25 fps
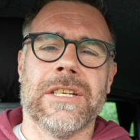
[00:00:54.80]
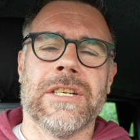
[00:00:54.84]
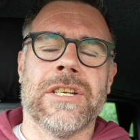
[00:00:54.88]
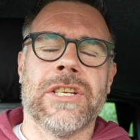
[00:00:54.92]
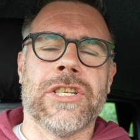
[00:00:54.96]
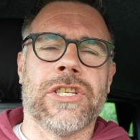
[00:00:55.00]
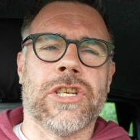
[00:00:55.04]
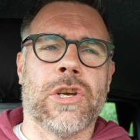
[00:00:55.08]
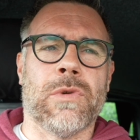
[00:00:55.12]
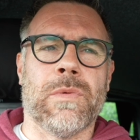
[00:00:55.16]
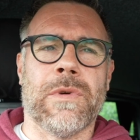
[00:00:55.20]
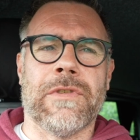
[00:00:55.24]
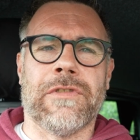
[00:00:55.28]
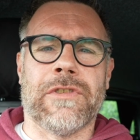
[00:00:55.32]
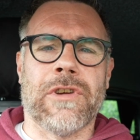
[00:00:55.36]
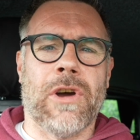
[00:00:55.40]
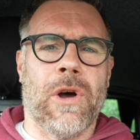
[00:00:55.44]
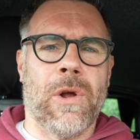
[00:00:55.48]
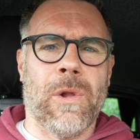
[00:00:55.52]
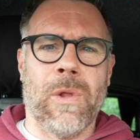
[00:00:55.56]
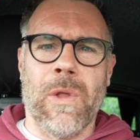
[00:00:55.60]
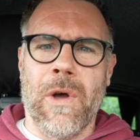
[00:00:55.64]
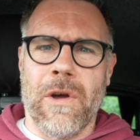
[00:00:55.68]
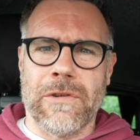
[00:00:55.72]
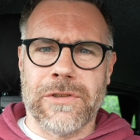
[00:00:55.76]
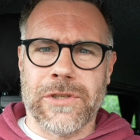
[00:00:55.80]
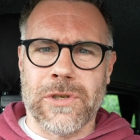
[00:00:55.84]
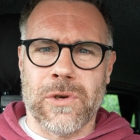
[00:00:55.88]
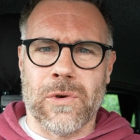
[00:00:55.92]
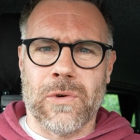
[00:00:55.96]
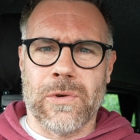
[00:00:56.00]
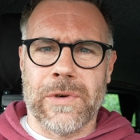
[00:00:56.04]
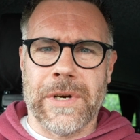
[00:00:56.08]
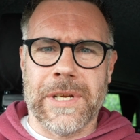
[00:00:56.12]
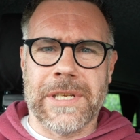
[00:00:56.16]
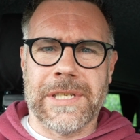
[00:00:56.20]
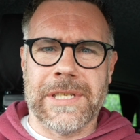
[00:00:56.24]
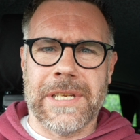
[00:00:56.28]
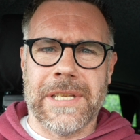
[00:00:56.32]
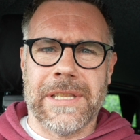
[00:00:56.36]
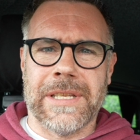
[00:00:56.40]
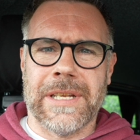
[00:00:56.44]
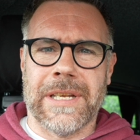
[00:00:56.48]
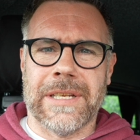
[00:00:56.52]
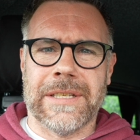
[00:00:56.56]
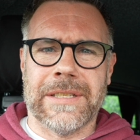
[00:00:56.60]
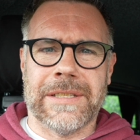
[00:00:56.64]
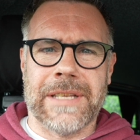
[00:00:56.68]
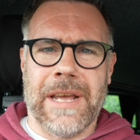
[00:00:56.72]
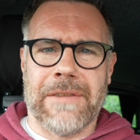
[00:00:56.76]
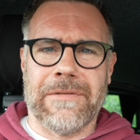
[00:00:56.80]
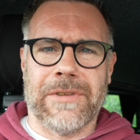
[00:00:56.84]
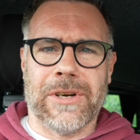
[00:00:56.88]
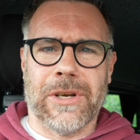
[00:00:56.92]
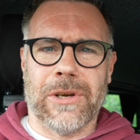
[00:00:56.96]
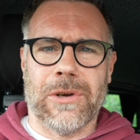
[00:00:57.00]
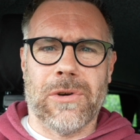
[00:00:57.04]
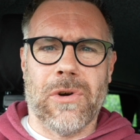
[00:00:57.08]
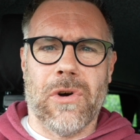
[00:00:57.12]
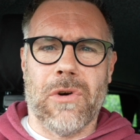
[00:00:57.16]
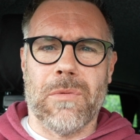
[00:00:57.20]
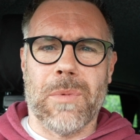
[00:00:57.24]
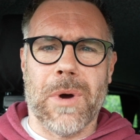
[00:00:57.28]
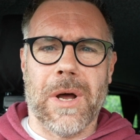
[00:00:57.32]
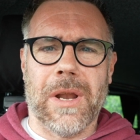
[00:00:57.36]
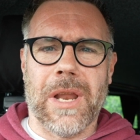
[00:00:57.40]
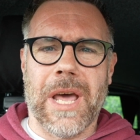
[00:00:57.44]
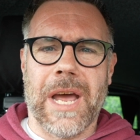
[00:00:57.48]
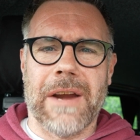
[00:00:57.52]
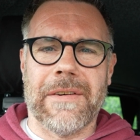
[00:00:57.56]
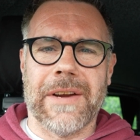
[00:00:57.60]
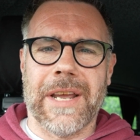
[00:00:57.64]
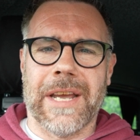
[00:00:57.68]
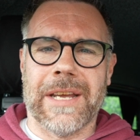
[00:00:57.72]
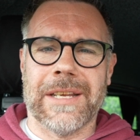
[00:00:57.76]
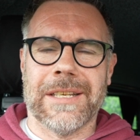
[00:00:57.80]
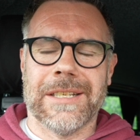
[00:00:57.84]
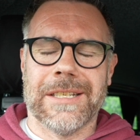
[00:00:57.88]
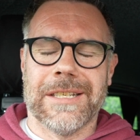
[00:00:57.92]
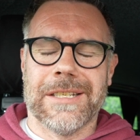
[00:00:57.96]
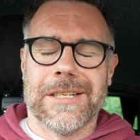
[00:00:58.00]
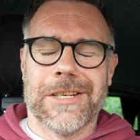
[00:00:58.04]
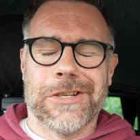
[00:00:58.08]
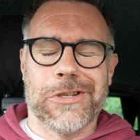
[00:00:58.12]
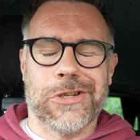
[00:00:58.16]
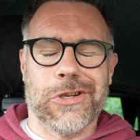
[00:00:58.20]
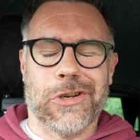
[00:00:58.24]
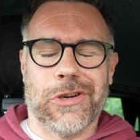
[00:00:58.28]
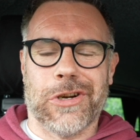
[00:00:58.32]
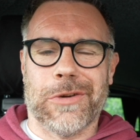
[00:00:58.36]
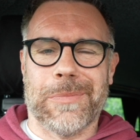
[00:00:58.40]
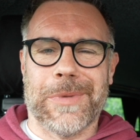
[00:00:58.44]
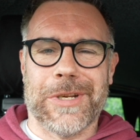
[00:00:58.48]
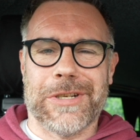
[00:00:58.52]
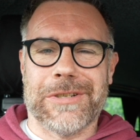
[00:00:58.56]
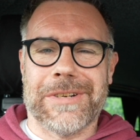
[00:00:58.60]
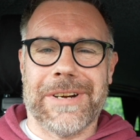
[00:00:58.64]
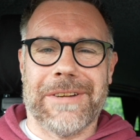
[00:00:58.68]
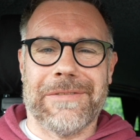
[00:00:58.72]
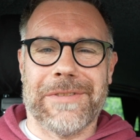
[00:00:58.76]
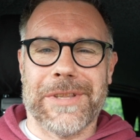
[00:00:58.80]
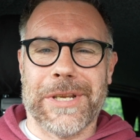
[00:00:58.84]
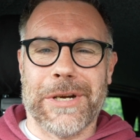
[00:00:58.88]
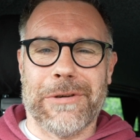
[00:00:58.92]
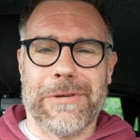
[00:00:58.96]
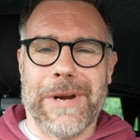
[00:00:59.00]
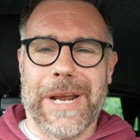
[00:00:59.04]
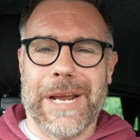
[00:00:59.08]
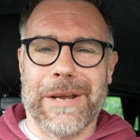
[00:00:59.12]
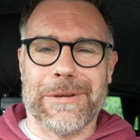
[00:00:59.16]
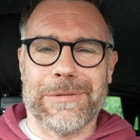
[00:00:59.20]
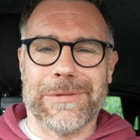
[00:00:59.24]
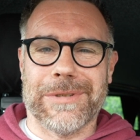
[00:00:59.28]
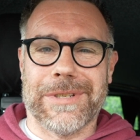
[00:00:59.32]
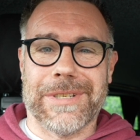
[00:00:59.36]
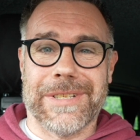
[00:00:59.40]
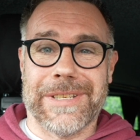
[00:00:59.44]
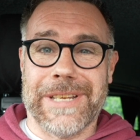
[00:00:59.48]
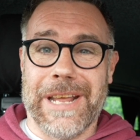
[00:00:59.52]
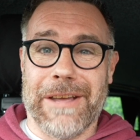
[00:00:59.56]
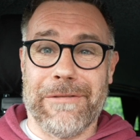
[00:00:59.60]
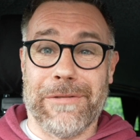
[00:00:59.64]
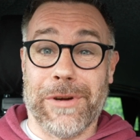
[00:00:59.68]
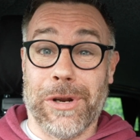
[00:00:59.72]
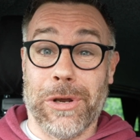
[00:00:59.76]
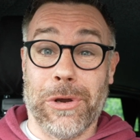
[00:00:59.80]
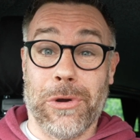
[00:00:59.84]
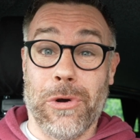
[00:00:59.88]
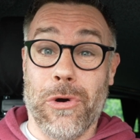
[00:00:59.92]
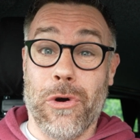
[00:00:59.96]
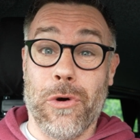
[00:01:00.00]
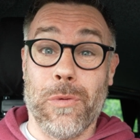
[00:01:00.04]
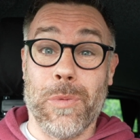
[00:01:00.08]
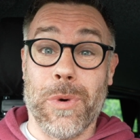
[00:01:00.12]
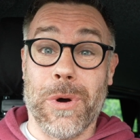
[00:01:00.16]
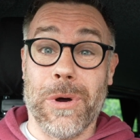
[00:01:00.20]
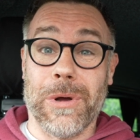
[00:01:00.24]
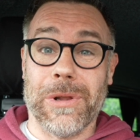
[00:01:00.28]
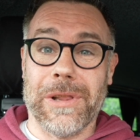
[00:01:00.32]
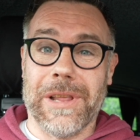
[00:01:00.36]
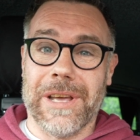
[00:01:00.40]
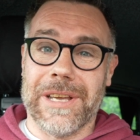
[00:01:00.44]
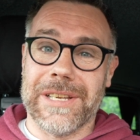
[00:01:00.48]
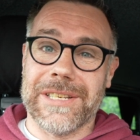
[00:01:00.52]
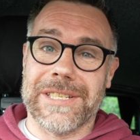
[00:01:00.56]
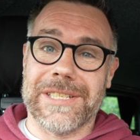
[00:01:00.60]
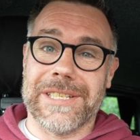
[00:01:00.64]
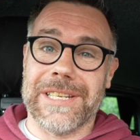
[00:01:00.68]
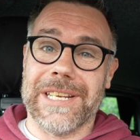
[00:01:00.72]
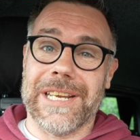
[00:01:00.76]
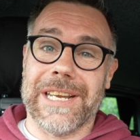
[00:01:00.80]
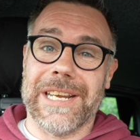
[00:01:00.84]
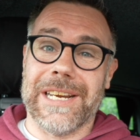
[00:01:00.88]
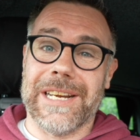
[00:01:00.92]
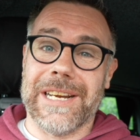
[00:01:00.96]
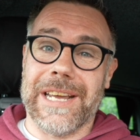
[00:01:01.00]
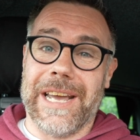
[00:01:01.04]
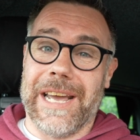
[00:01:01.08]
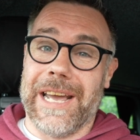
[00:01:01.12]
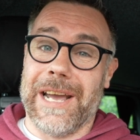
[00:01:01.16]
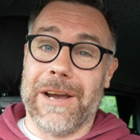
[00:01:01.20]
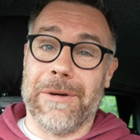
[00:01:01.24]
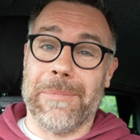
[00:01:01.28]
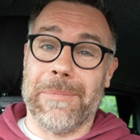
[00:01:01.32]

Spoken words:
So we've got a lot of tourists in the Devon and Cornwall area, so I'm going to be travelling around Devon and Cornwall, seeing how